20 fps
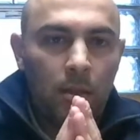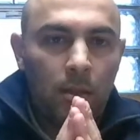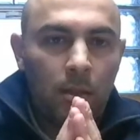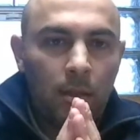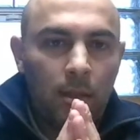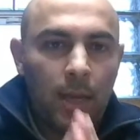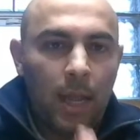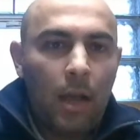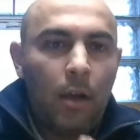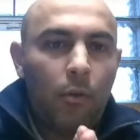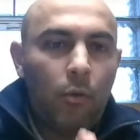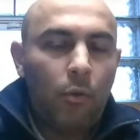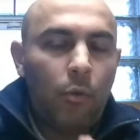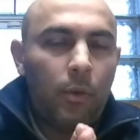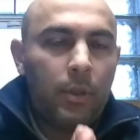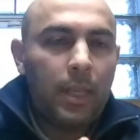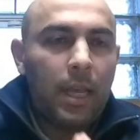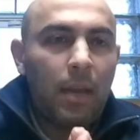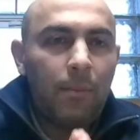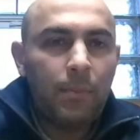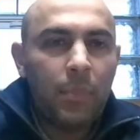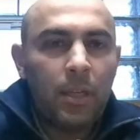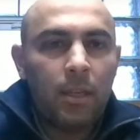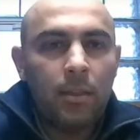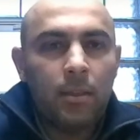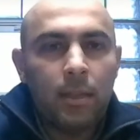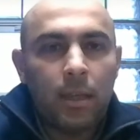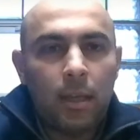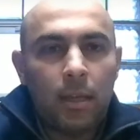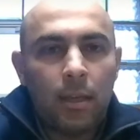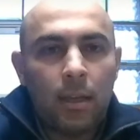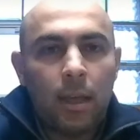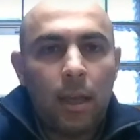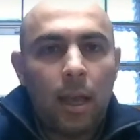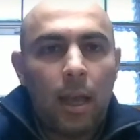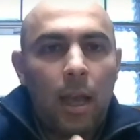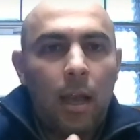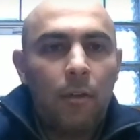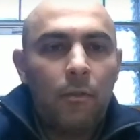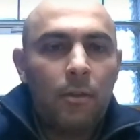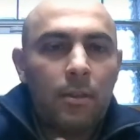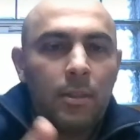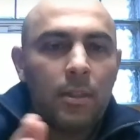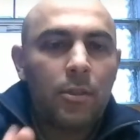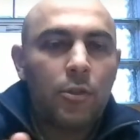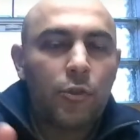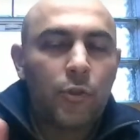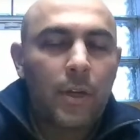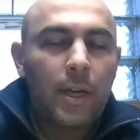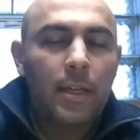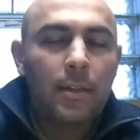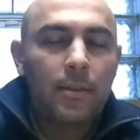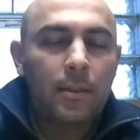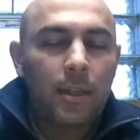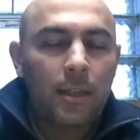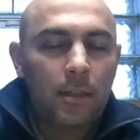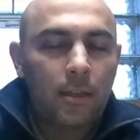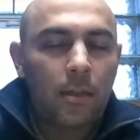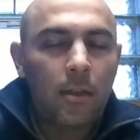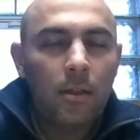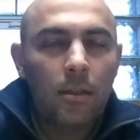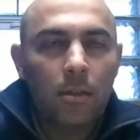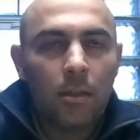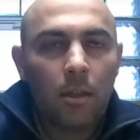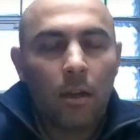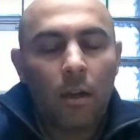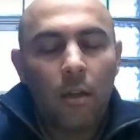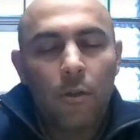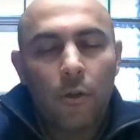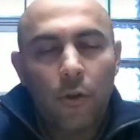Now, with that being said, how does this translate to other